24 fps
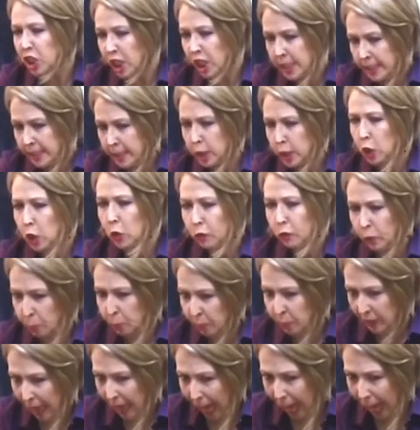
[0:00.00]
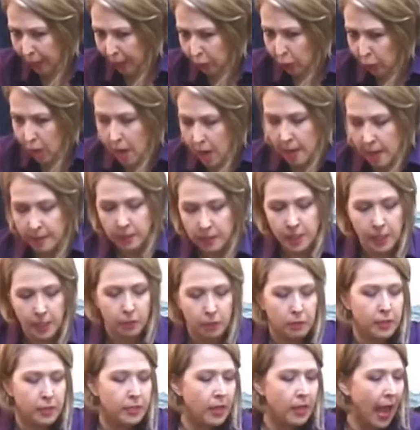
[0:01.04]
a silver platter that
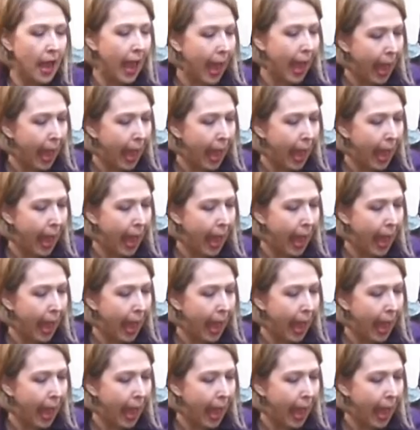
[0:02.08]
there is